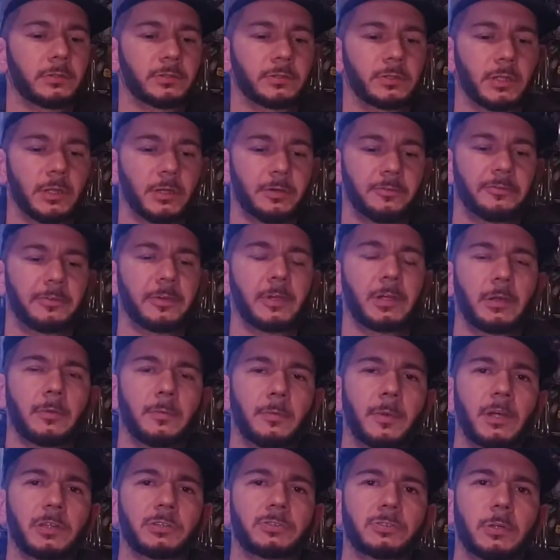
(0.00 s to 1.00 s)
So I figure
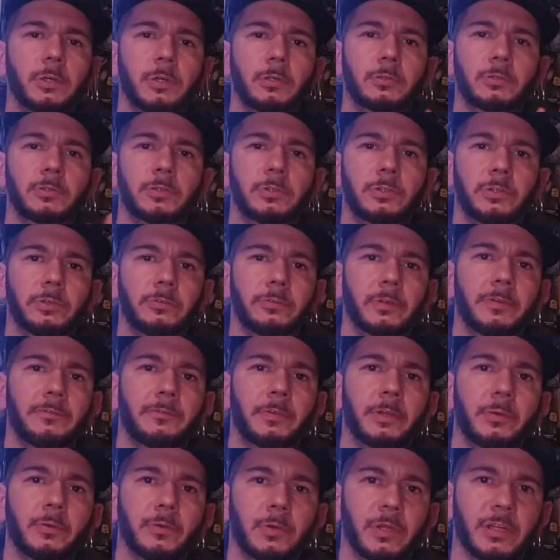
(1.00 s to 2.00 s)
might as well do a
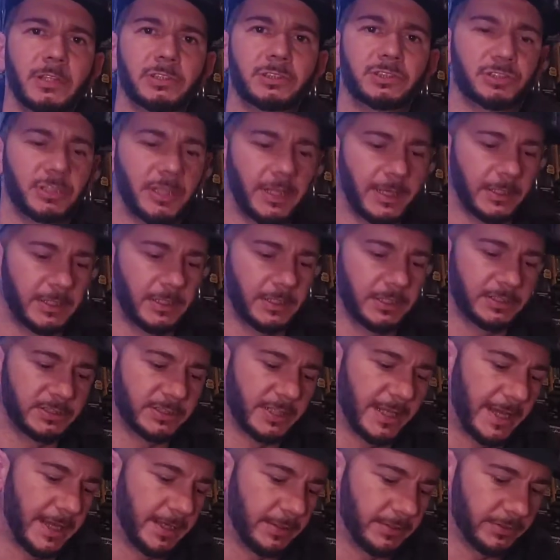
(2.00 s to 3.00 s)
review of this, check this
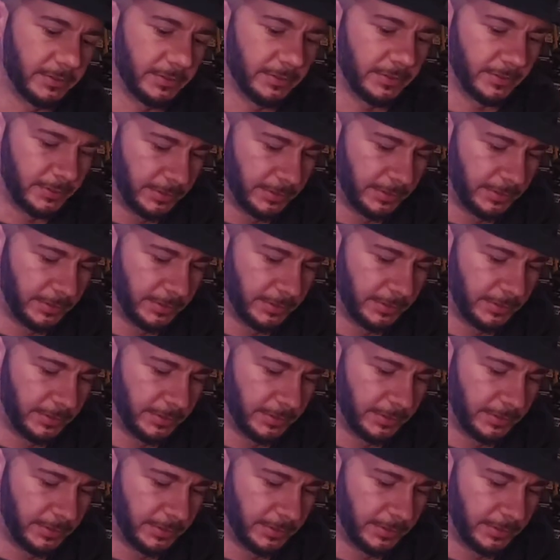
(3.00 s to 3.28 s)
out.